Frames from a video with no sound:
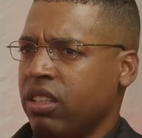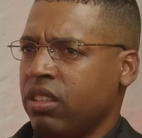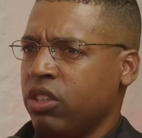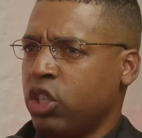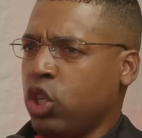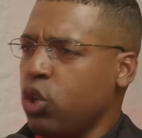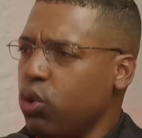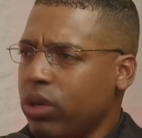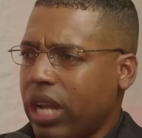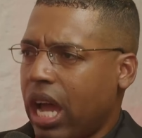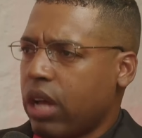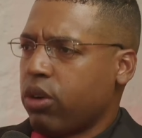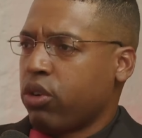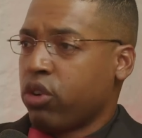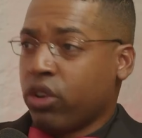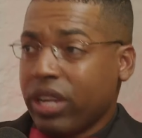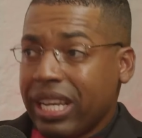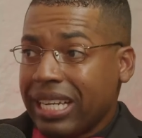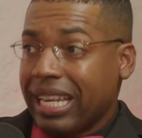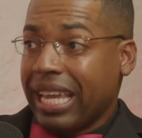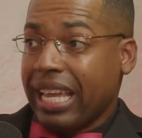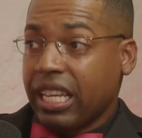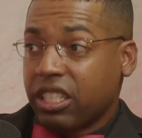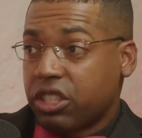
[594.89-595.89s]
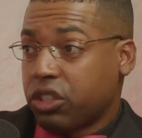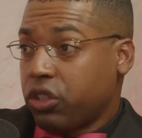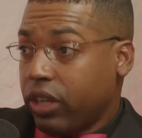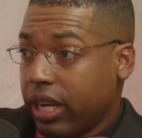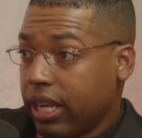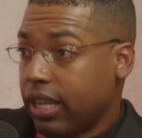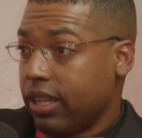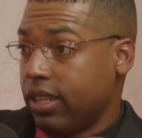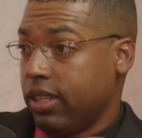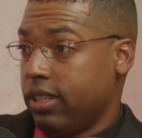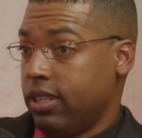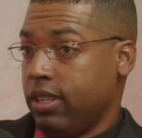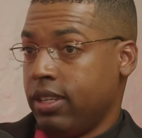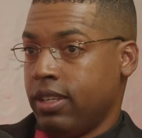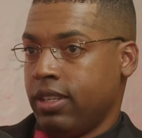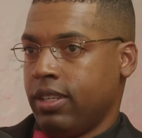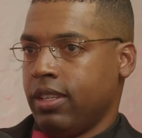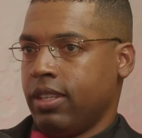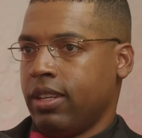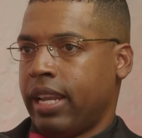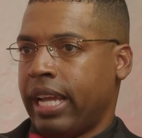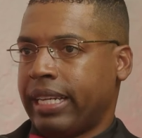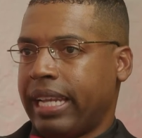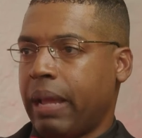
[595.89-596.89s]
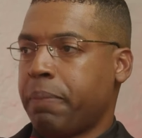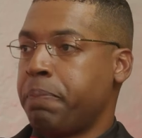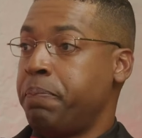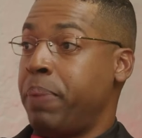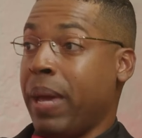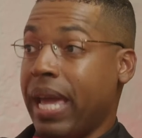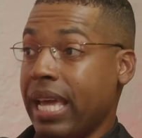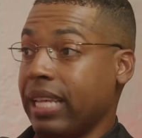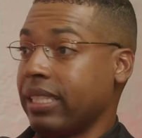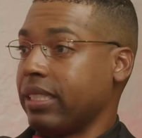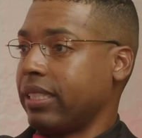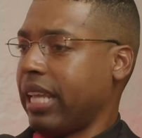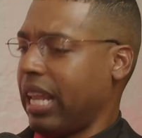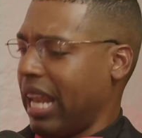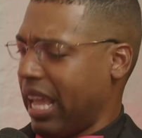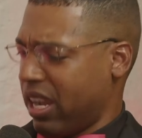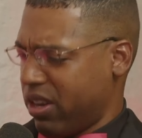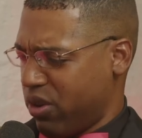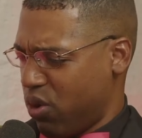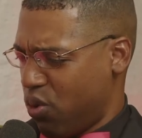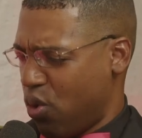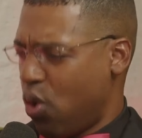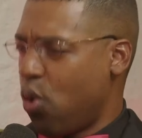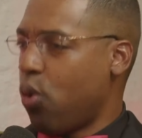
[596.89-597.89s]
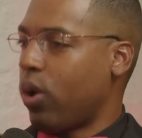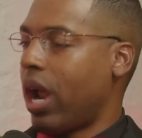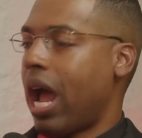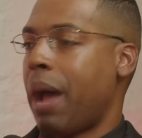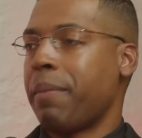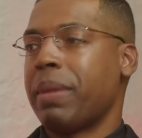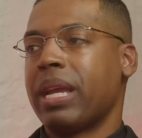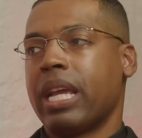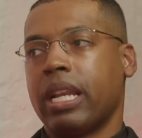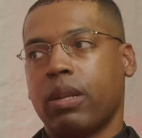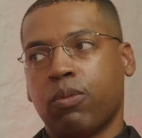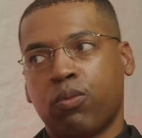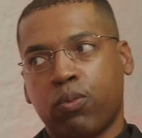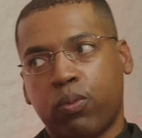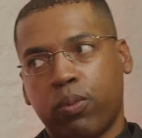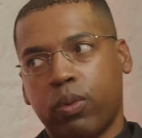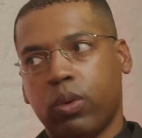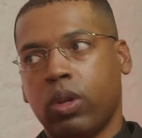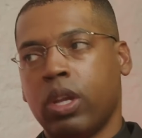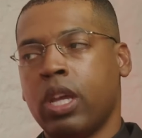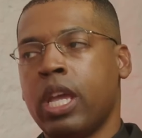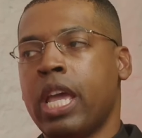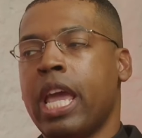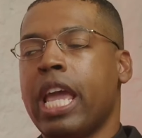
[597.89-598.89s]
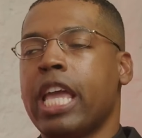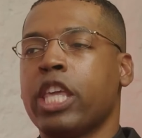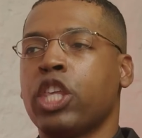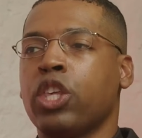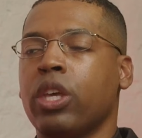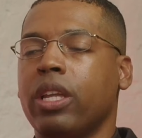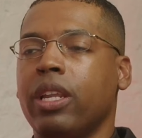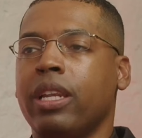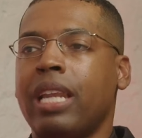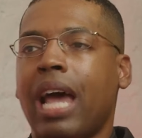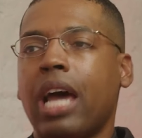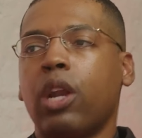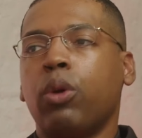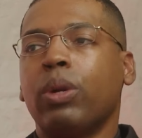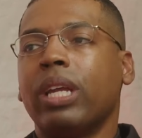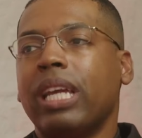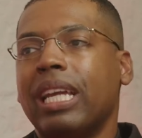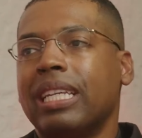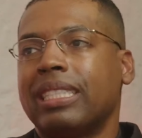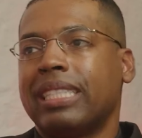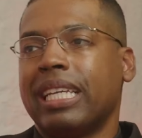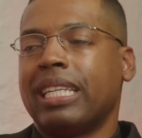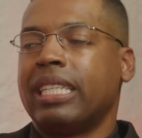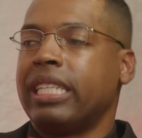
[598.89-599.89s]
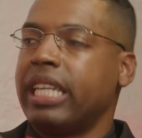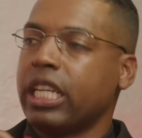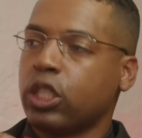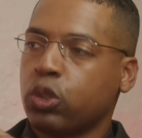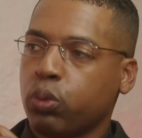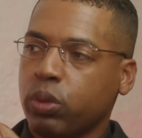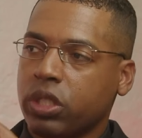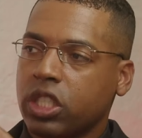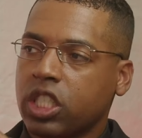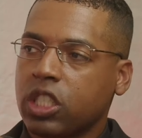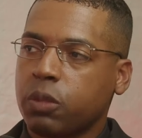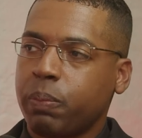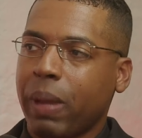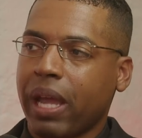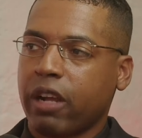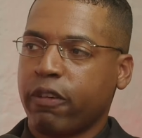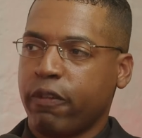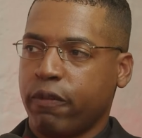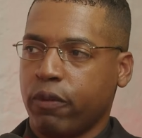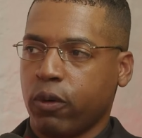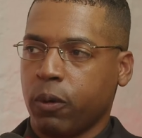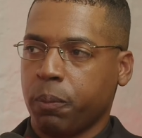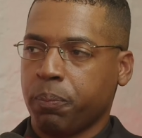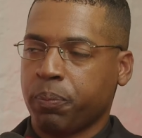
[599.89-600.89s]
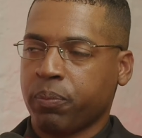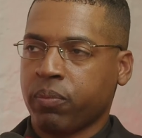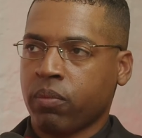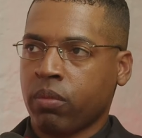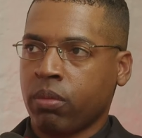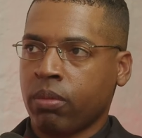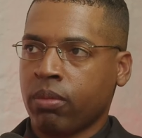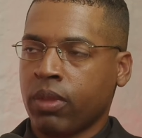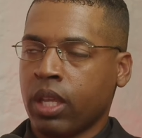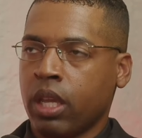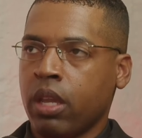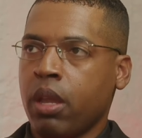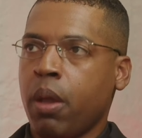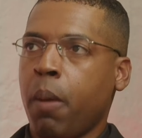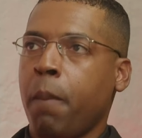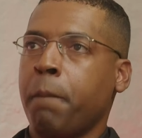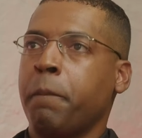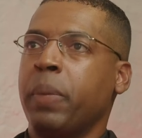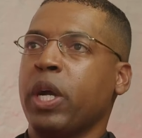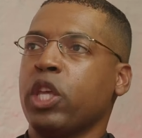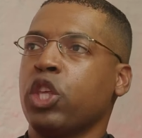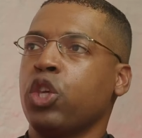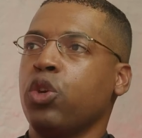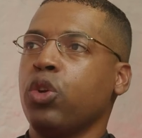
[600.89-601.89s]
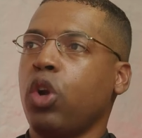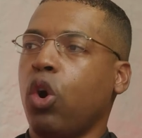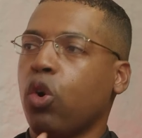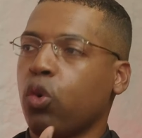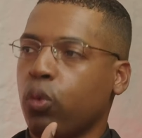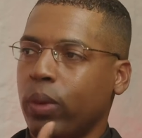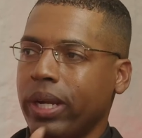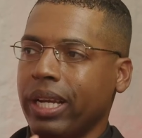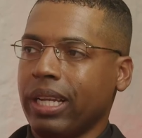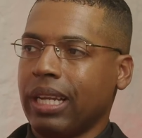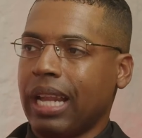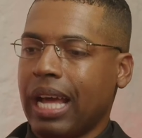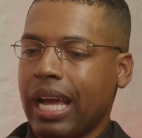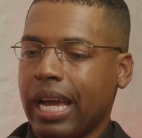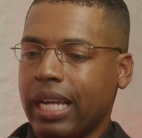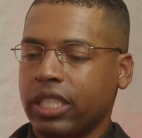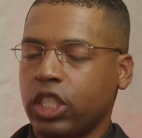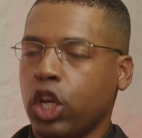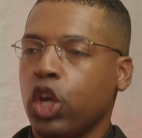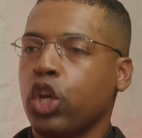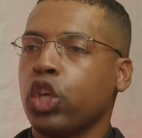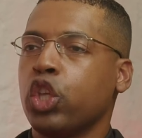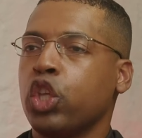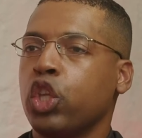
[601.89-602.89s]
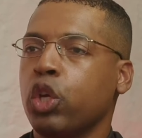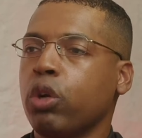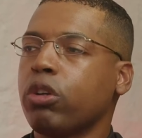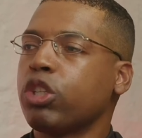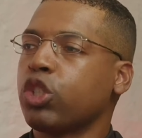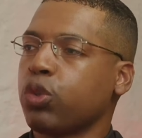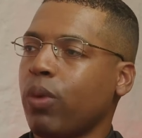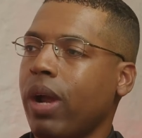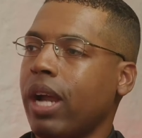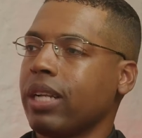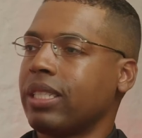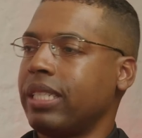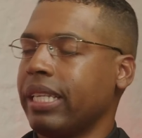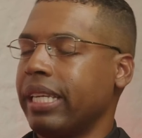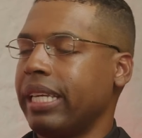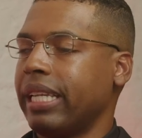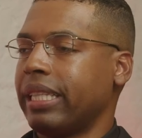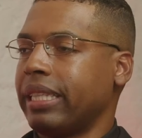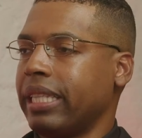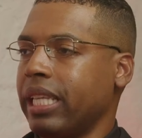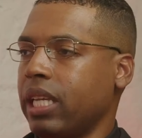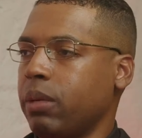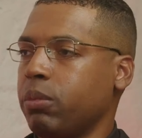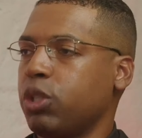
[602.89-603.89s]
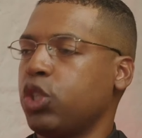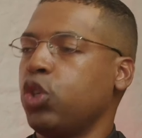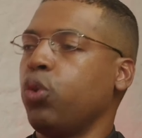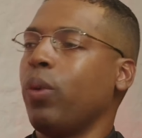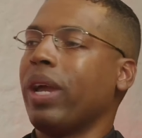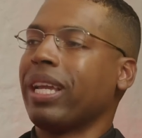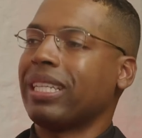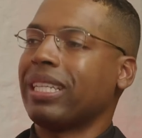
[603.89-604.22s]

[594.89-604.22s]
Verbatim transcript: Do you not read history? Like, they pissed. They like, who, who? I mean, not only is it disrespectful, but you don't realize you're trying to get them to